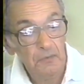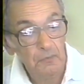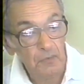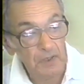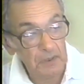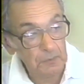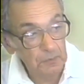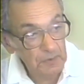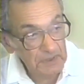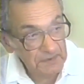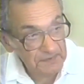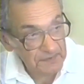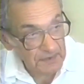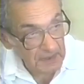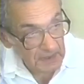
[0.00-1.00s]
where we
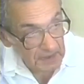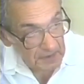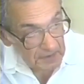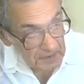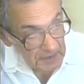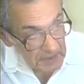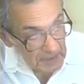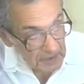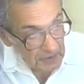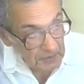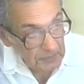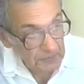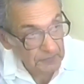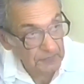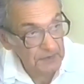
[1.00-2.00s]
stand
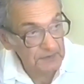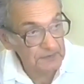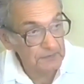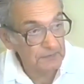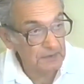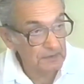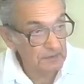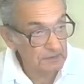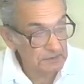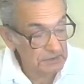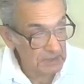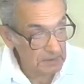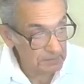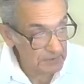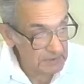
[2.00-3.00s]
now vis-a-vis the
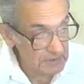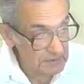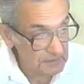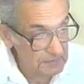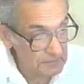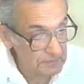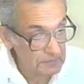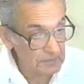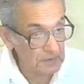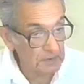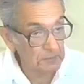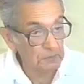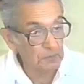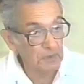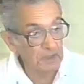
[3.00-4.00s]
Japanese
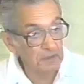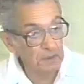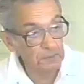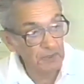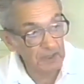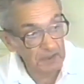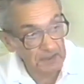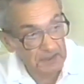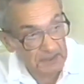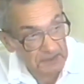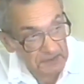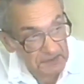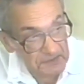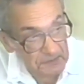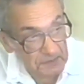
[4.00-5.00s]
and where American
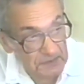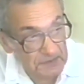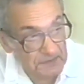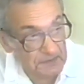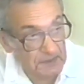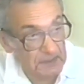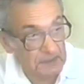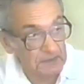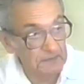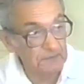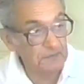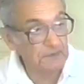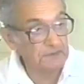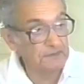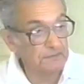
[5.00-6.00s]
industry stands
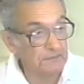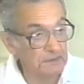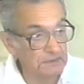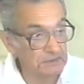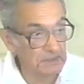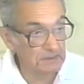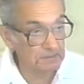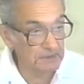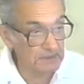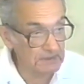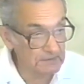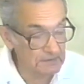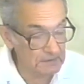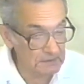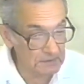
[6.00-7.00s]
vis-a-vis
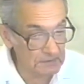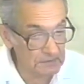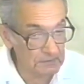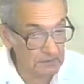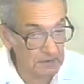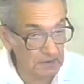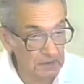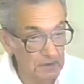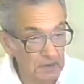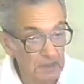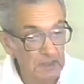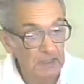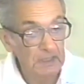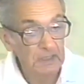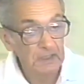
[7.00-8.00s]
Japanese industry,
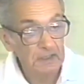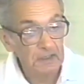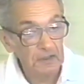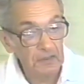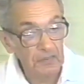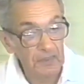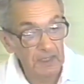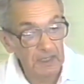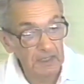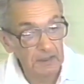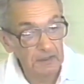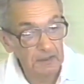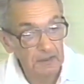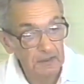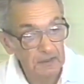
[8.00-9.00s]

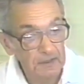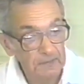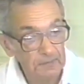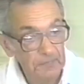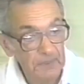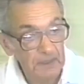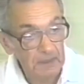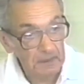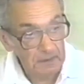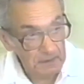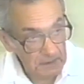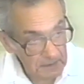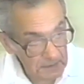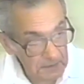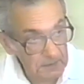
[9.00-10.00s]
that
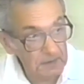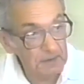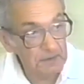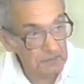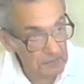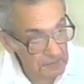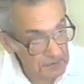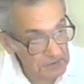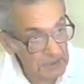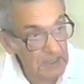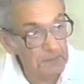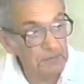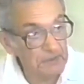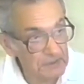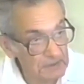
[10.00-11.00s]
literally the
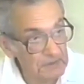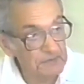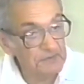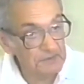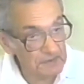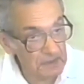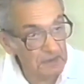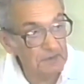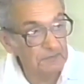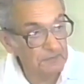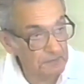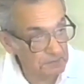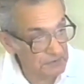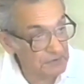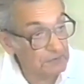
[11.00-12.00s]
Japanese started
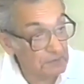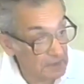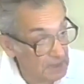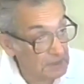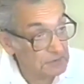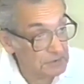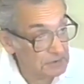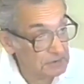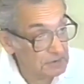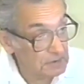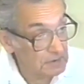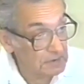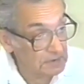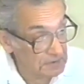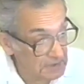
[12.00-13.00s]
from scratch
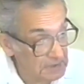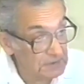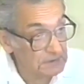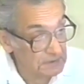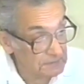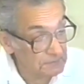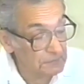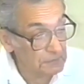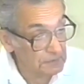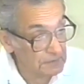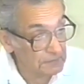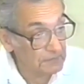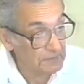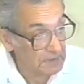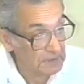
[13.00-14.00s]
in
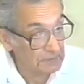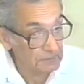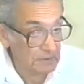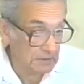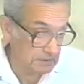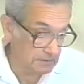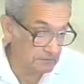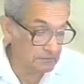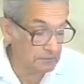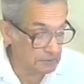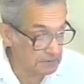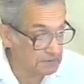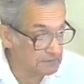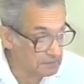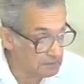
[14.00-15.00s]
1945,
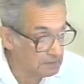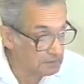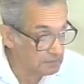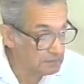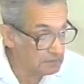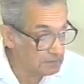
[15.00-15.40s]
1946.